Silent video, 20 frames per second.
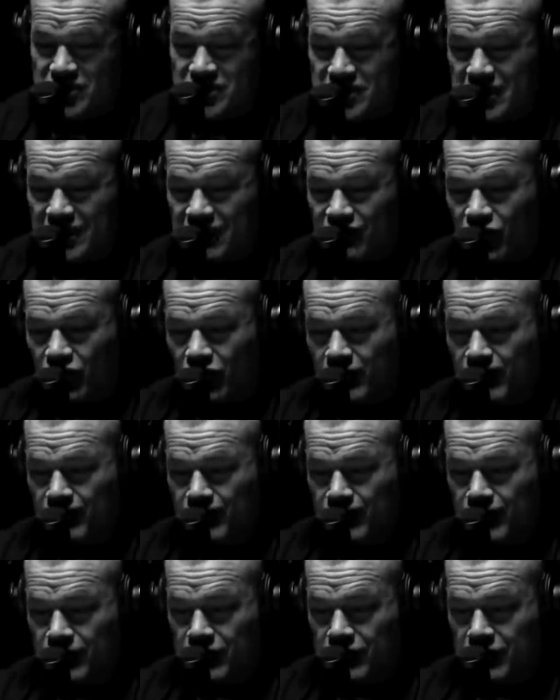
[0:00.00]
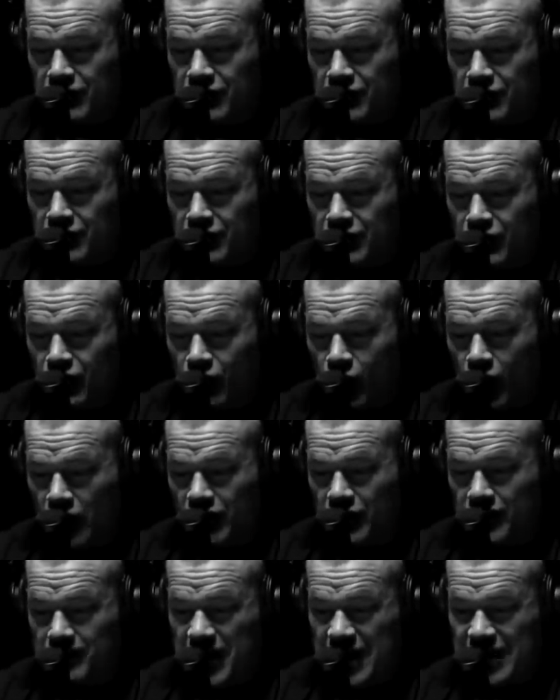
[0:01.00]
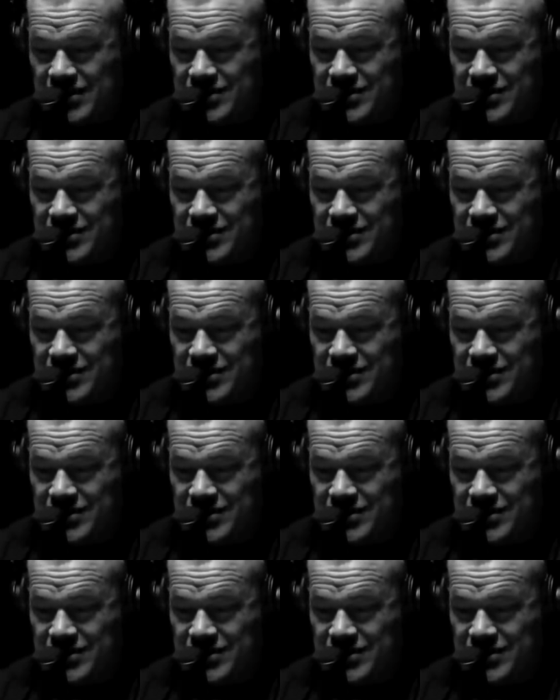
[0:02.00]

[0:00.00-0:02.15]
is evil, while it may